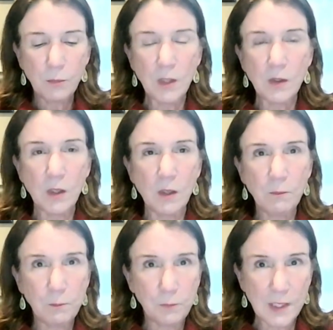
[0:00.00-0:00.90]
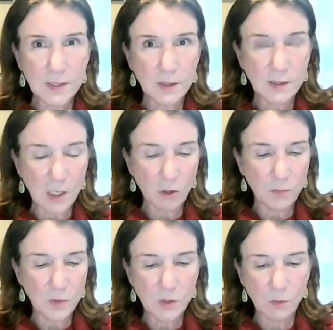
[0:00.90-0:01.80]
bring the Blessed
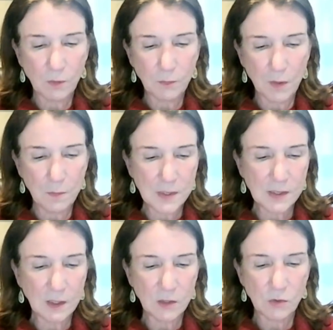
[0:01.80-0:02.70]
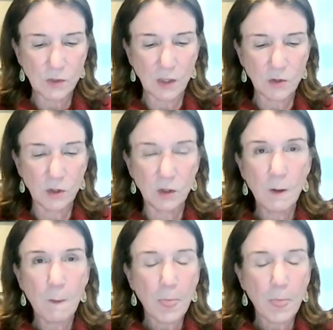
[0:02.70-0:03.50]
Sacrament to a, a busy intersection.